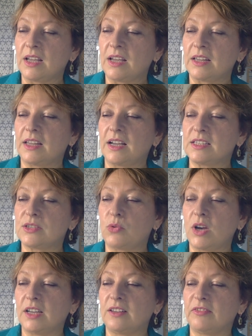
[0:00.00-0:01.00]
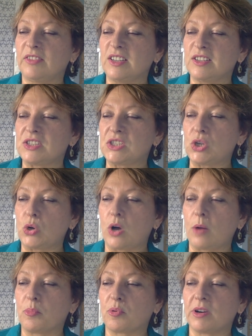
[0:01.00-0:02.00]
That's why it feels so
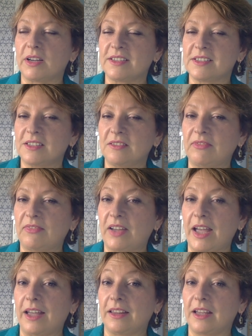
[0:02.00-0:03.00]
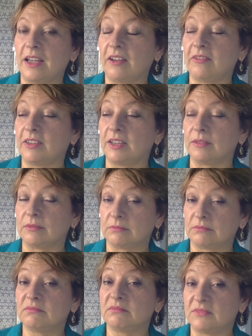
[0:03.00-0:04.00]
oppressive and heavy.
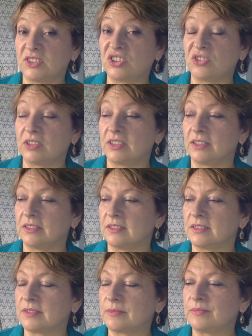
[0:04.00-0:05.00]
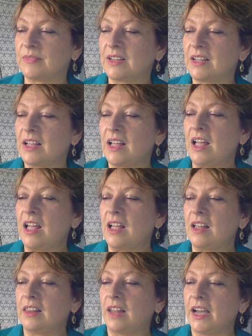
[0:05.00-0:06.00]
Sure does.
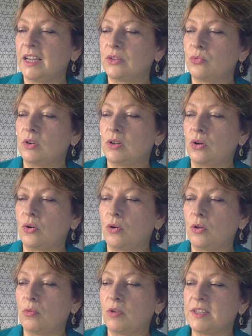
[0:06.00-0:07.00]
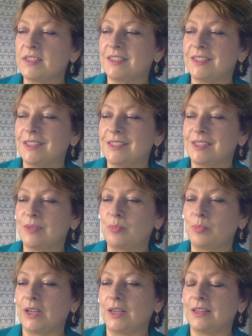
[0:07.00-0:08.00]
Light will always
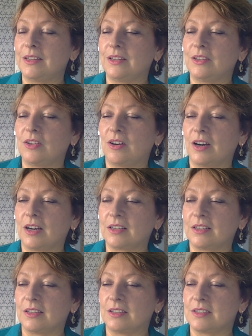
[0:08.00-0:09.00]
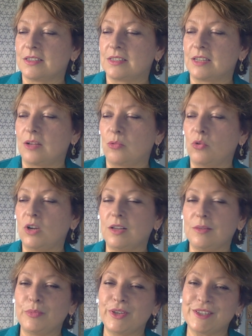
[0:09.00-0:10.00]
dissipate the darkness. There will
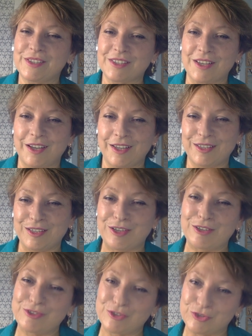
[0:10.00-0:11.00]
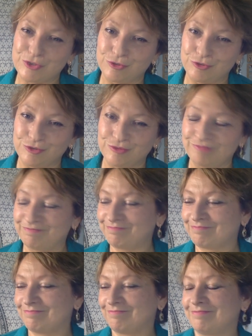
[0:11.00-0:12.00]
be sun soon.
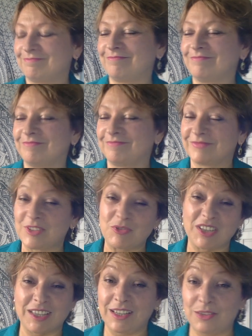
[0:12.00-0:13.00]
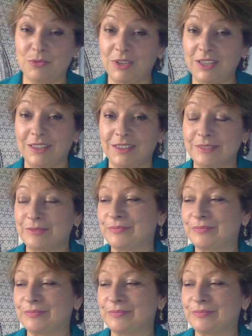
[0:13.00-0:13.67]
We can't wait.